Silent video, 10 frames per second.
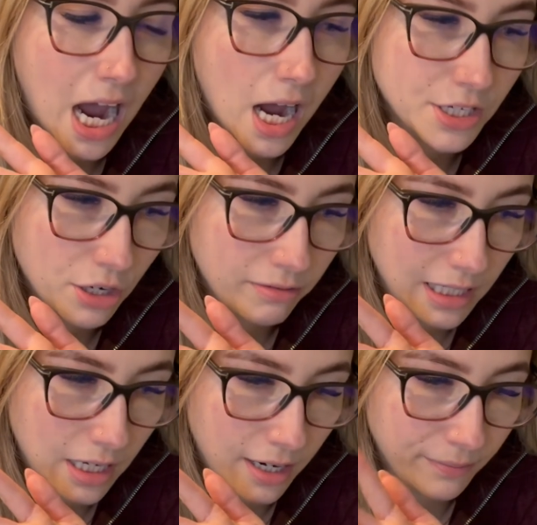I don't
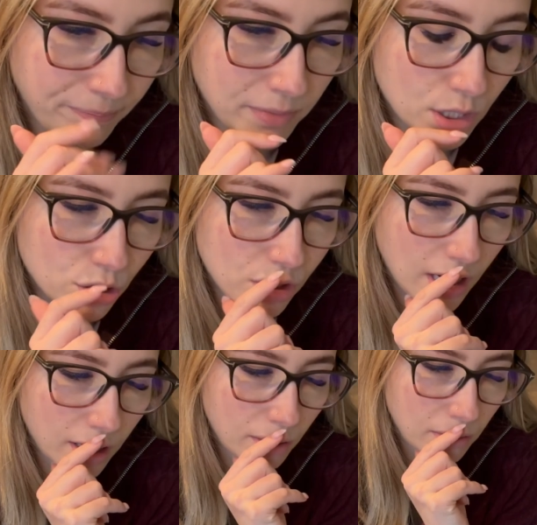really know.
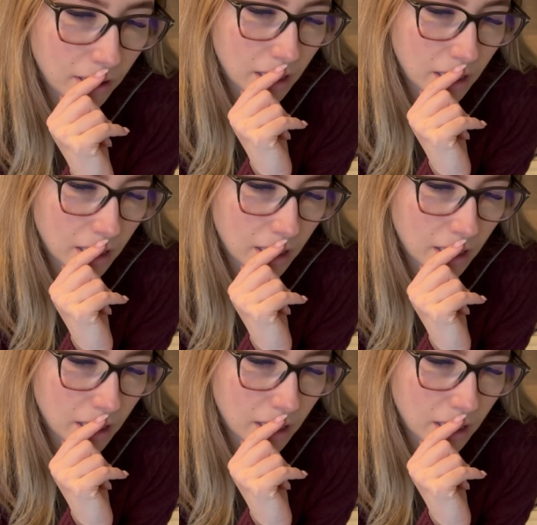So